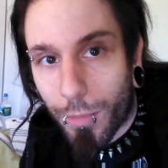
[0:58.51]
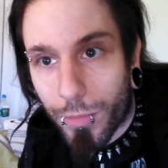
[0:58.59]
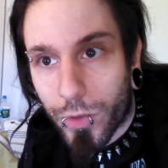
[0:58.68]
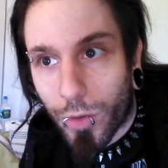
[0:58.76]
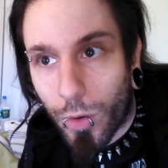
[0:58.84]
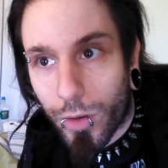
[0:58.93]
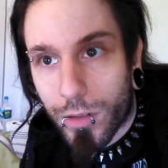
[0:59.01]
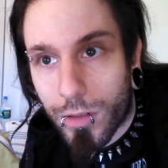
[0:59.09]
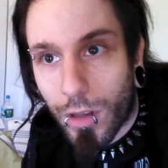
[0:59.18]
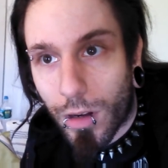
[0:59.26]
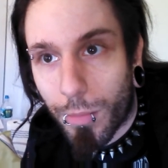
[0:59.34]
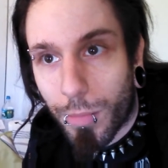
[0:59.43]
So it's
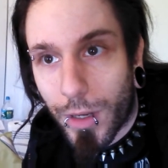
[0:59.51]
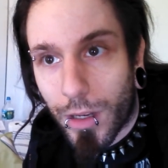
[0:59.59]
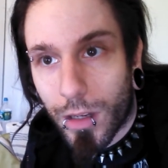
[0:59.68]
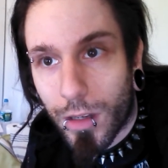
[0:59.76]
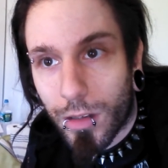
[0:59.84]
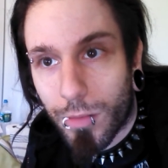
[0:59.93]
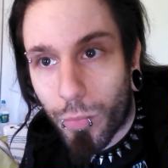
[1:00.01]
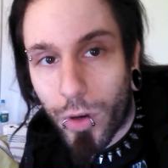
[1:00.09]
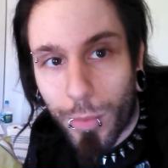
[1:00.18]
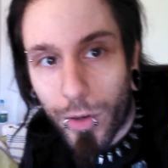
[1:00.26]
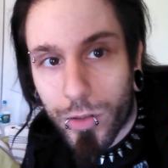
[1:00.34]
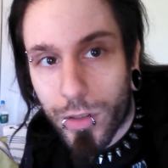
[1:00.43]
going to be pretty
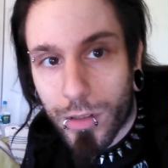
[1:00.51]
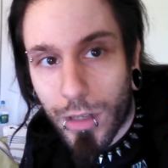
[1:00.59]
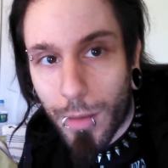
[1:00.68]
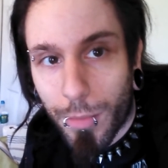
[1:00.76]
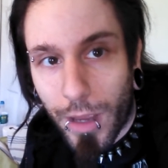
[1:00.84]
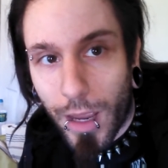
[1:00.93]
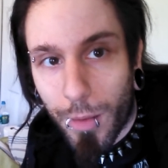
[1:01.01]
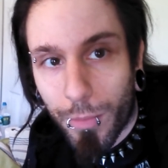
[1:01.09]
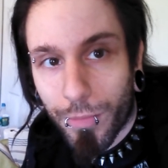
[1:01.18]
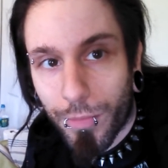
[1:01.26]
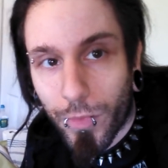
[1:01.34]
much the same game